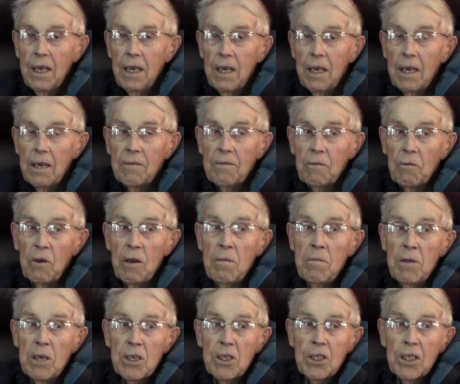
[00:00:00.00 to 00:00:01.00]
If we
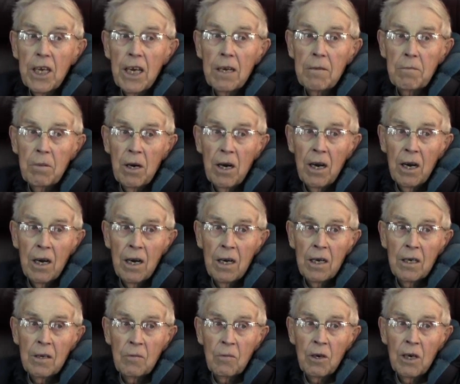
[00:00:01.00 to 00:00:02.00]
miss that barn
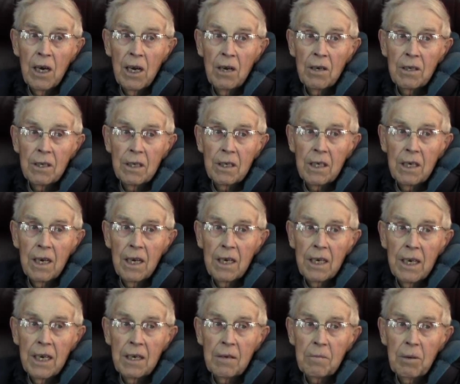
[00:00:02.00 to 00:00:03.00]
and we're out in the
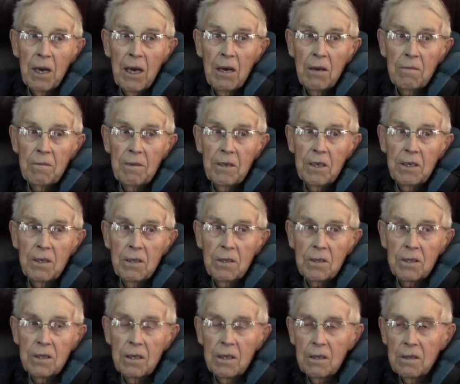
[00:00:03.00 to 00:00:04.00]
goddamn plowed fields
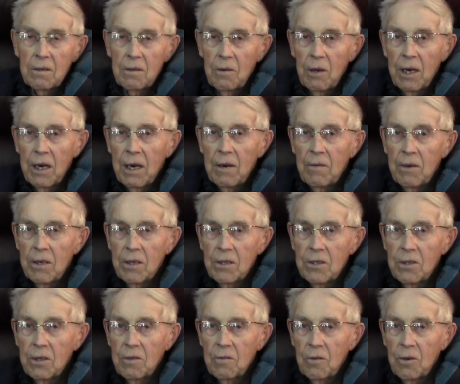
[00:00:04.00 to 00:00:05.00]
or whatever and
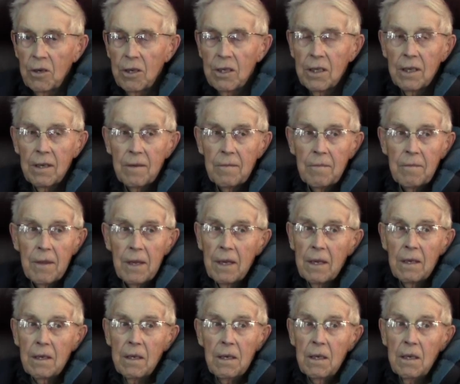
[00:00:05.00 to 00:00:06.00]
so forth,
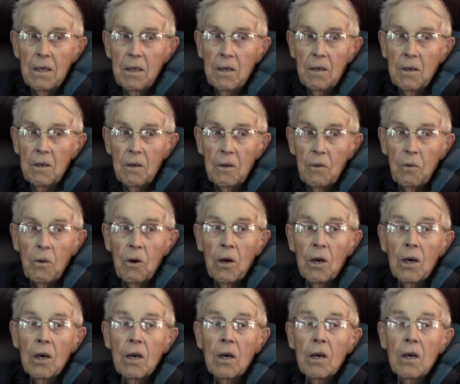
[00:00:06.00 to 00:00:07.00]

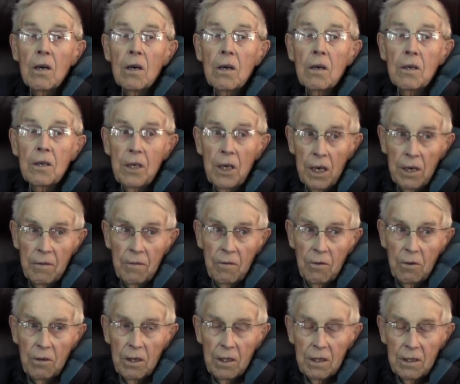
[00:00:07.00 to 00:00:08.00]
we're done
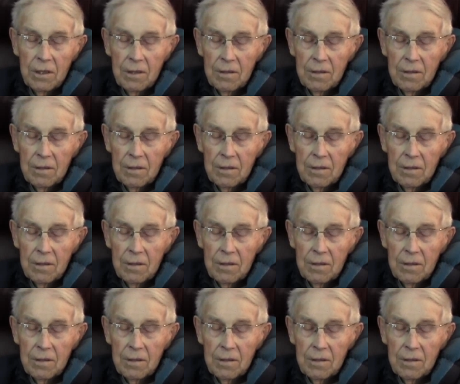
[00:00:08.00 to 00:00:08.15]
for.